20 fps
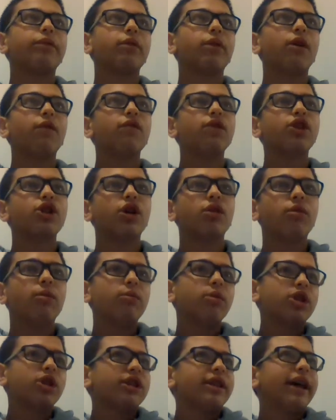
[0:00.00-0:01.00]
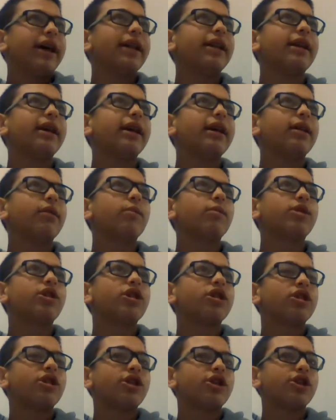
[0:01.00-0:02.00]
the show. It was just that it was
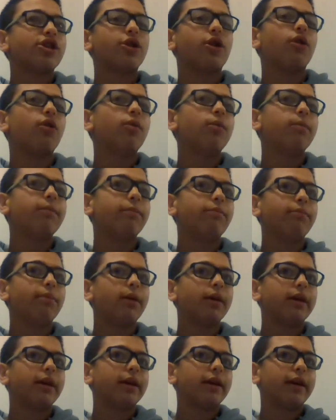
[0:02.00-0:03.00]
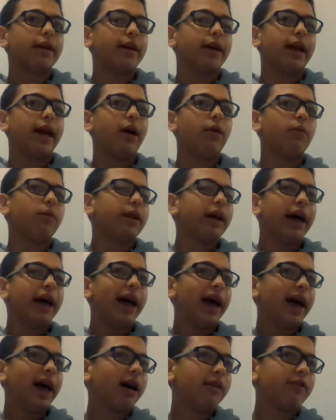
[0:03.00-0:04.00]
just the show, but an hour and a
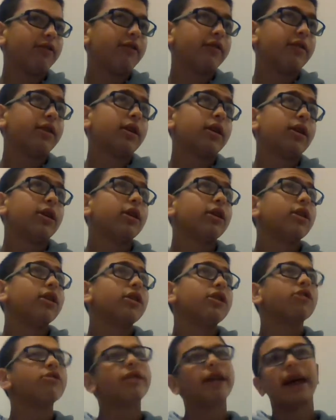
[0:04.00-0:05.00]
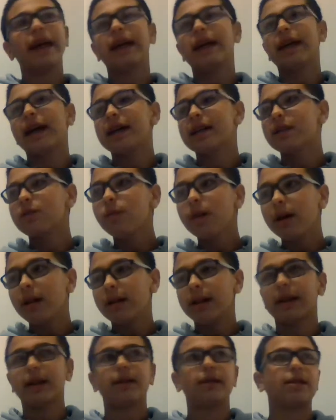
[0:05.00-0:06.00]
half. So take it as you
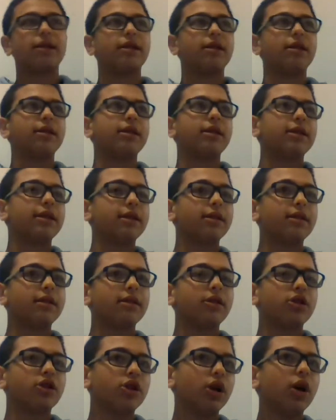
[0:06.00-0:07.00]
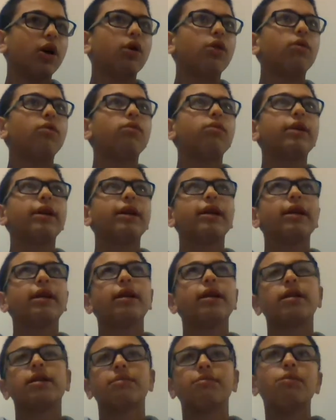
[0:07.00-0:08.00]
will. It's this show and
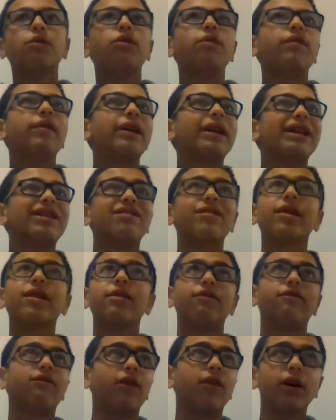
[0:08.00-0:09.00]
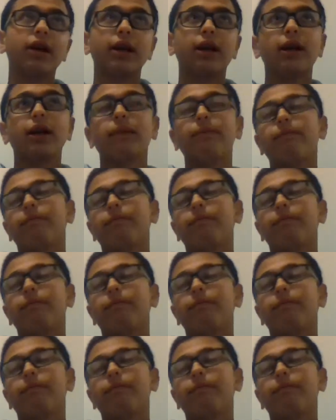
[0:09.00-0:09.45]
this movie, and it's very funny,